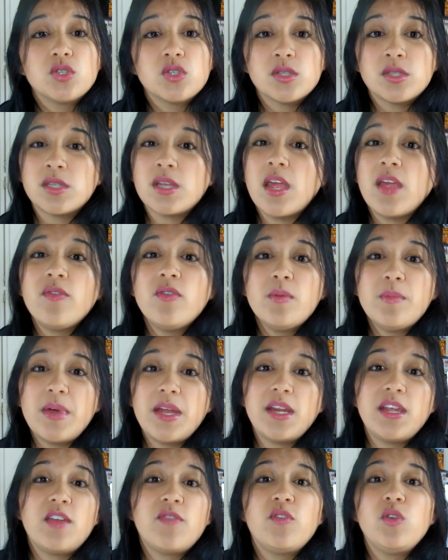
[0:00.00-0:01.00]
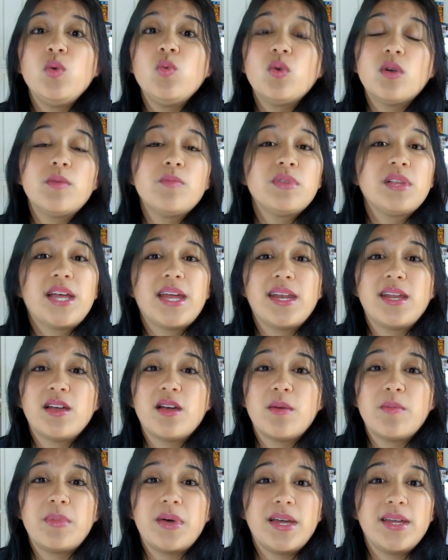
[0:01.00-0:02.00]
save your money. If you weren't
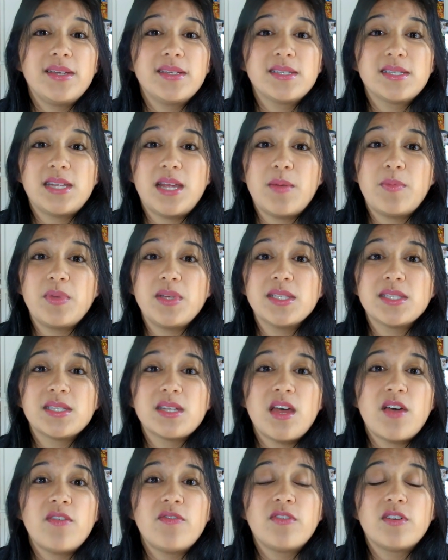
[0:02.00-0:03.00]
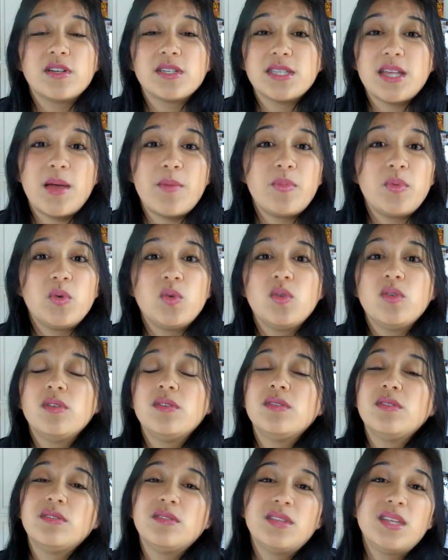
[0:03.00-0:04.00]
planning on buying stamping stuff, for example,
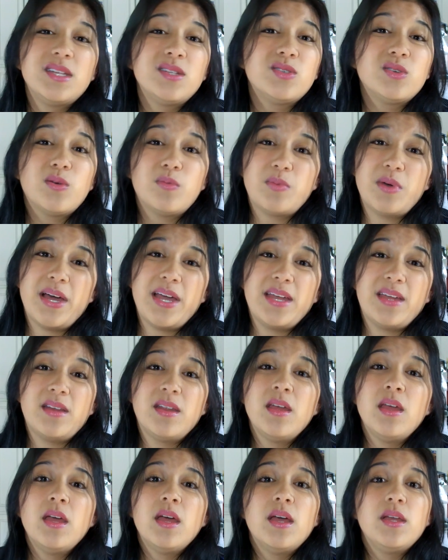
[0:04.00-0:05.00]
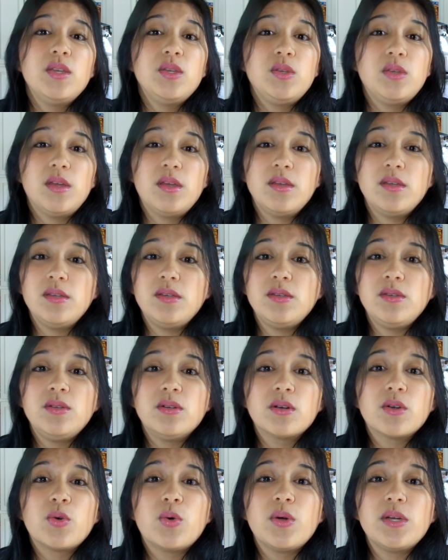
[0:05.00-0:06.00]
then don't buy it.
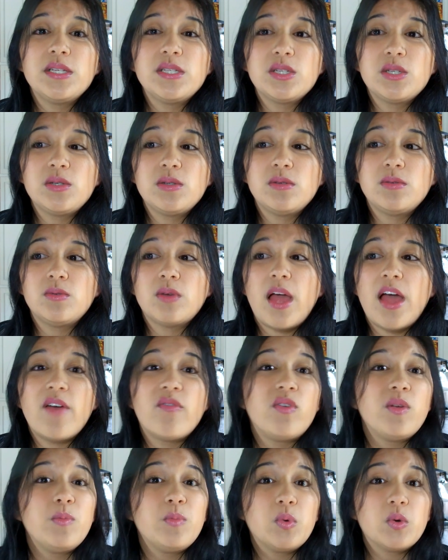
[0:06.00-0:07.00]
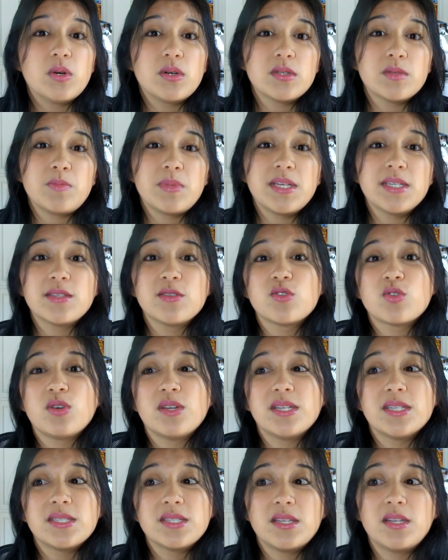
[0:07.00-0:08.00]
You're going to have remorse because it's
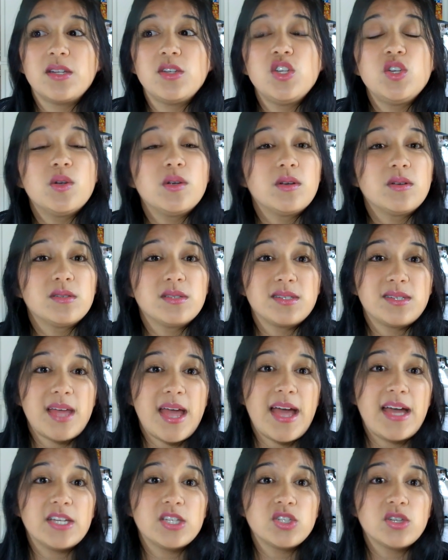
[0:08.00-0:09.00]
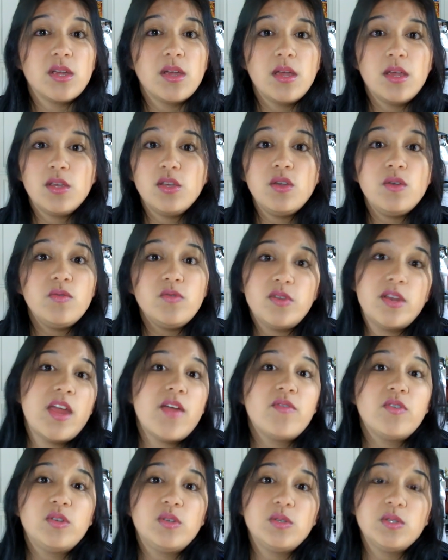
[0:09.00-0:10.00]
going to sit on your stash. You've
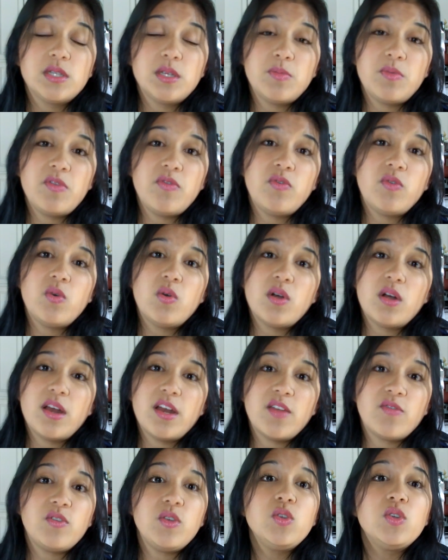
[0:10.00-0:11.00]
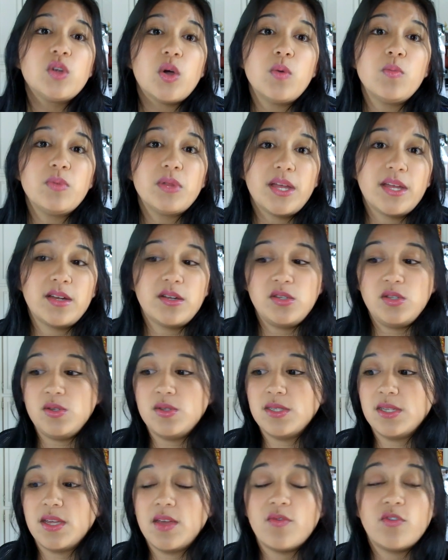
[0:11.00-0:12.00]
never used it before, and if you don't plan on
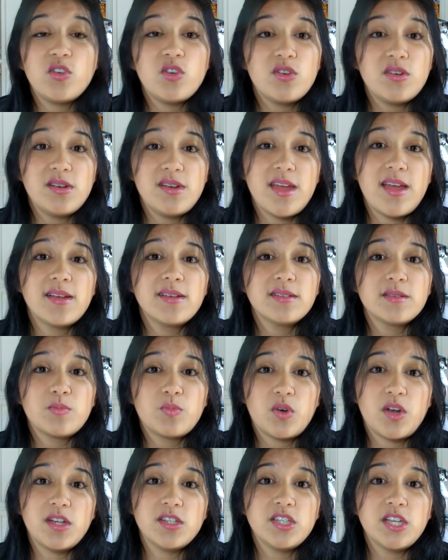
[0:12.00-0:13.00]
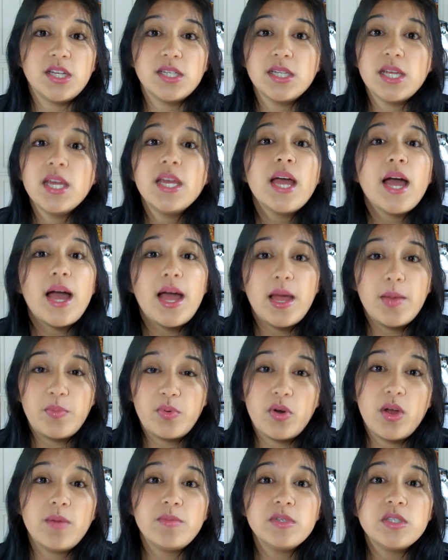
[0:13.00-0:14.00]
using it for your next project, I
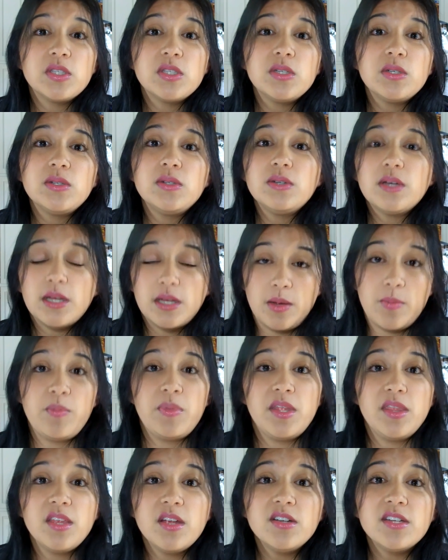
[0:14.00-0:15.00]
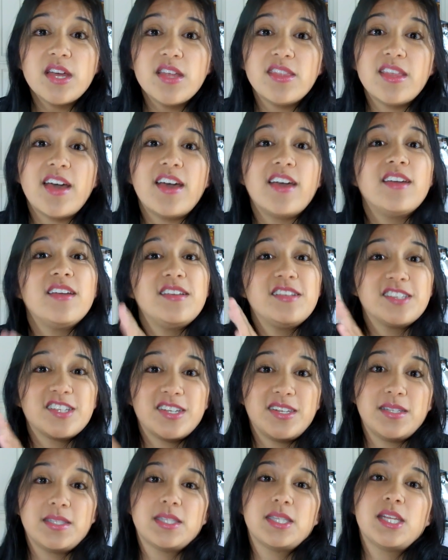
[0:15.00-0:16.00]
promise you, been there, done that, it's
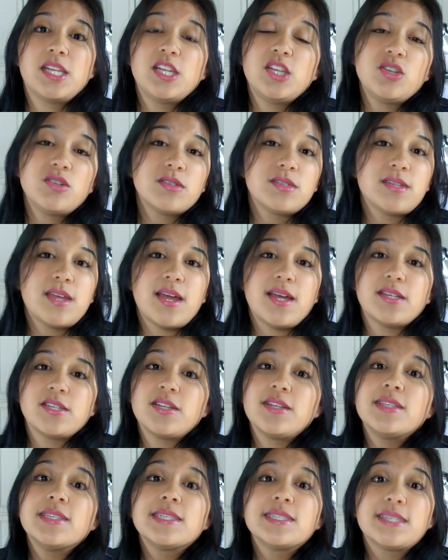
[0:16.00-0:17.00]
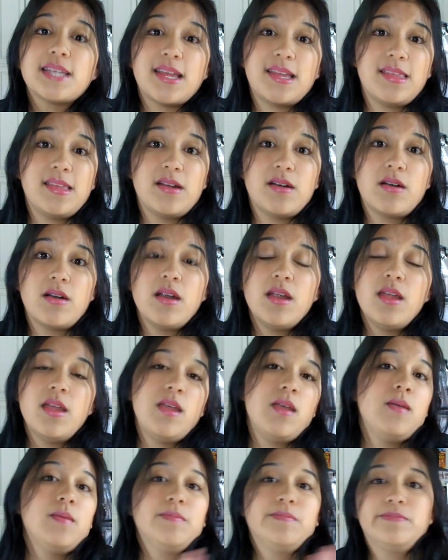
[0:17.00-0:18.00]
going to sit in your stash and stay there
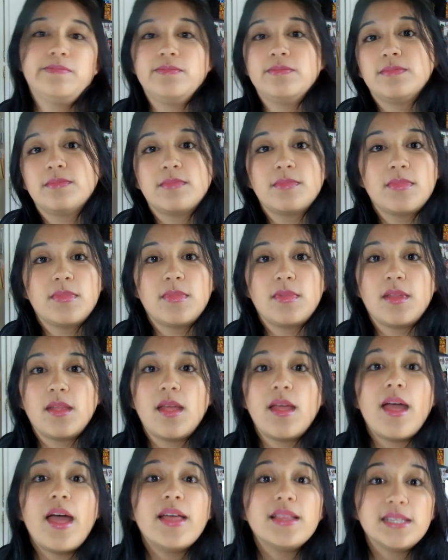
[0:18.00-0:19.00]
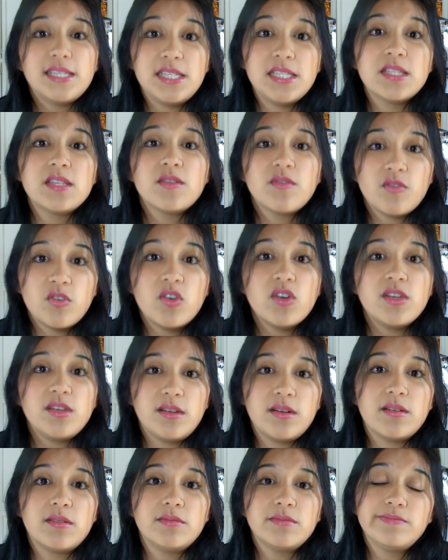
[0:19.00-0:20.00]
at least for a
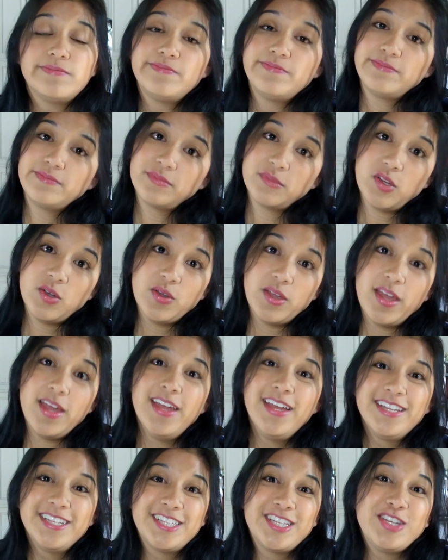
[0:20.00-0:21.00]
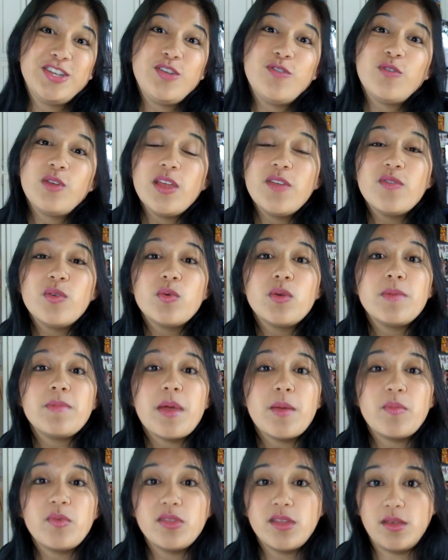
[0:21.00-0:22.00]
year, okay? Until you even
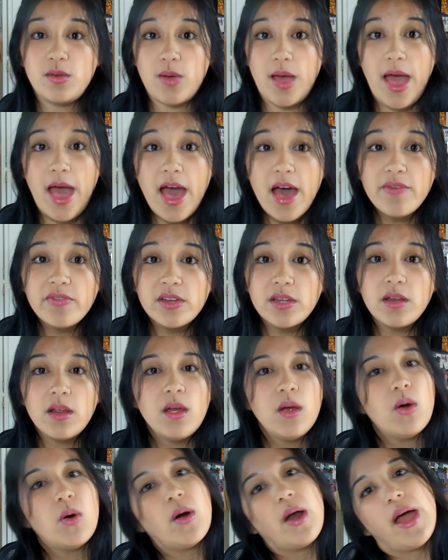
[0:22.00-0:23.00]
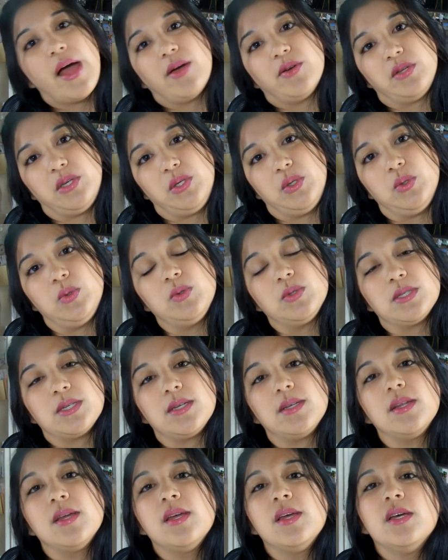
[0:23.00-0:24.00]
remember that you have it or how to use
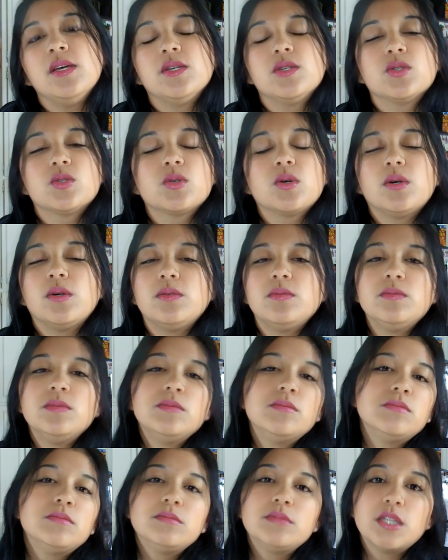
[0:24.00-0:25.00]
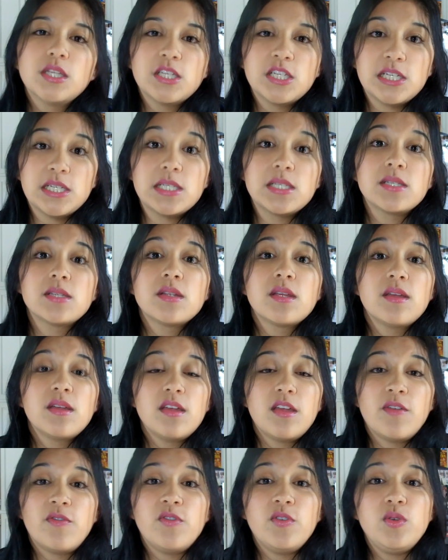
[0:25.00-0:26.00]
it. So just,
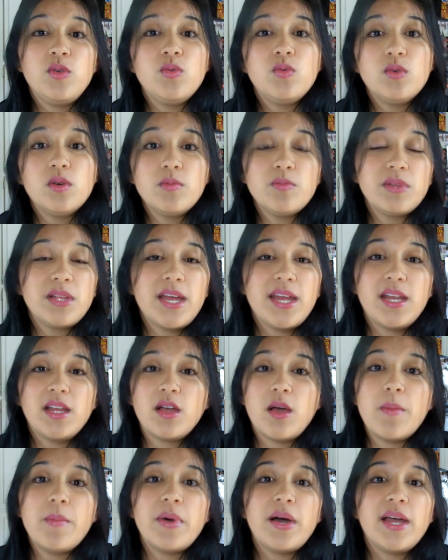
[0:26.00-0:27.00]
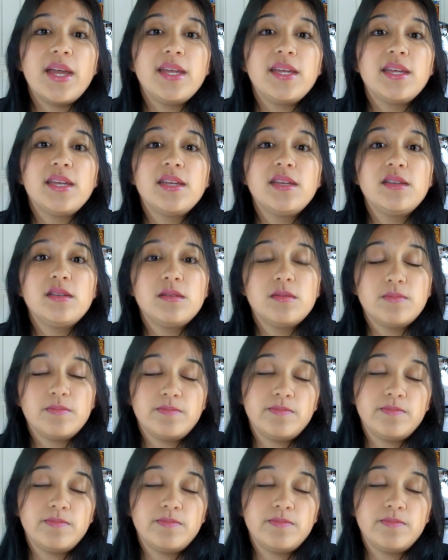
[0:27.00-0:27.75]
if you weren't planning on buying it,